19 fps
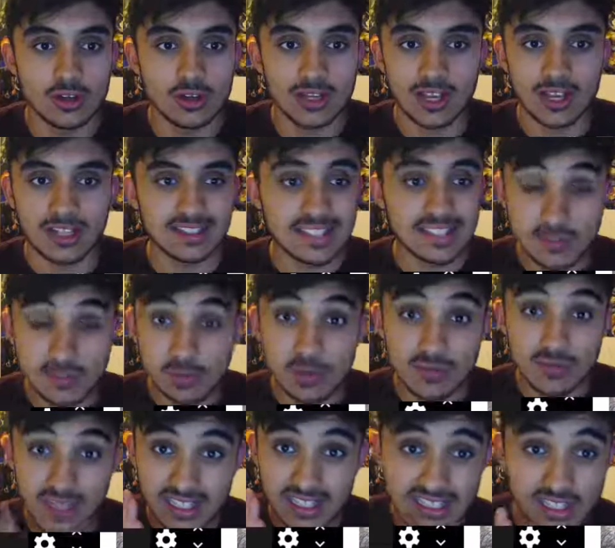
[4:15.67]
And this
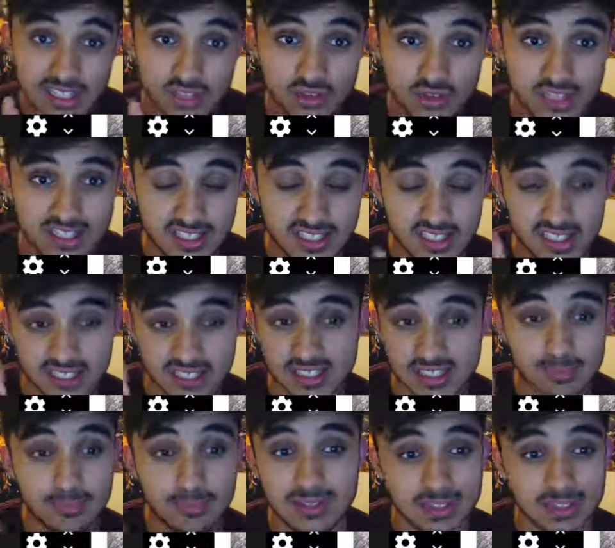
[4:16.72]
movie illustrates it
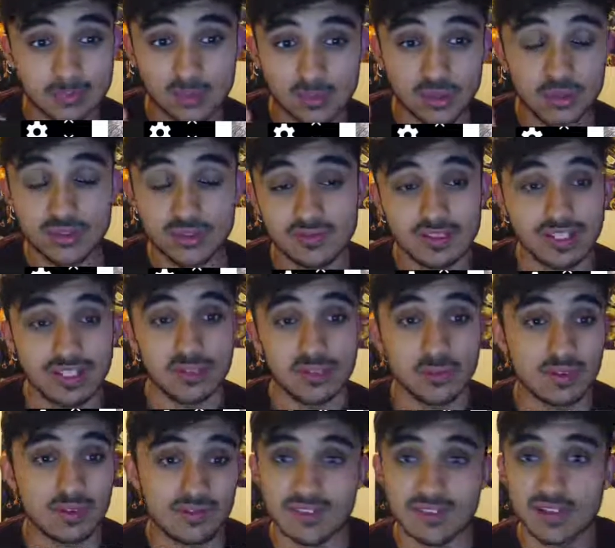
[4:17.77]
simply and beautifully
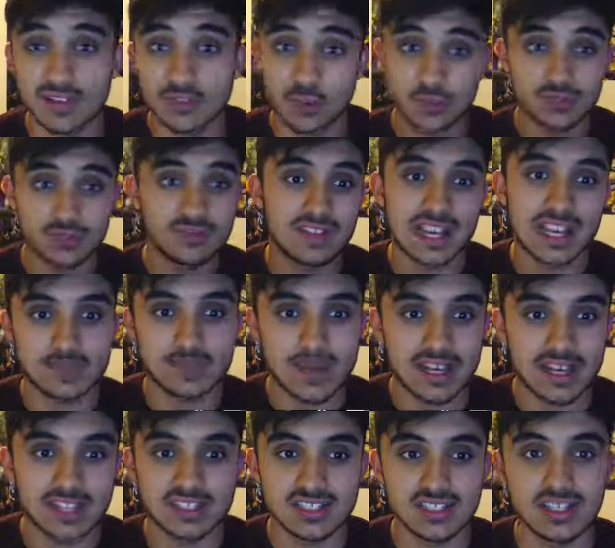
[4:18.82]
with, of course,
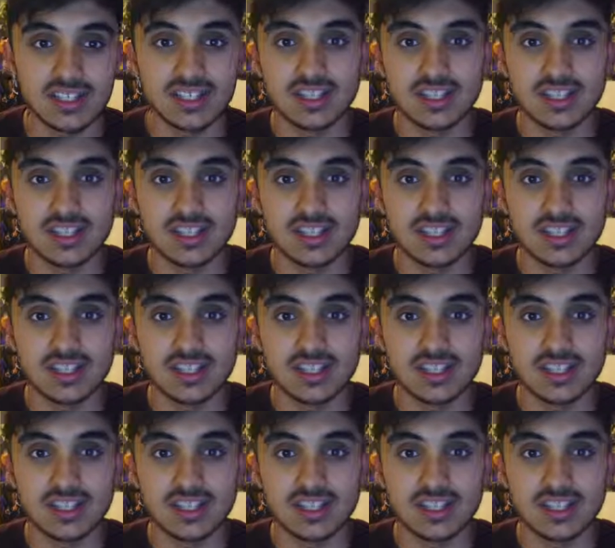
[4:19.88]
flashbacks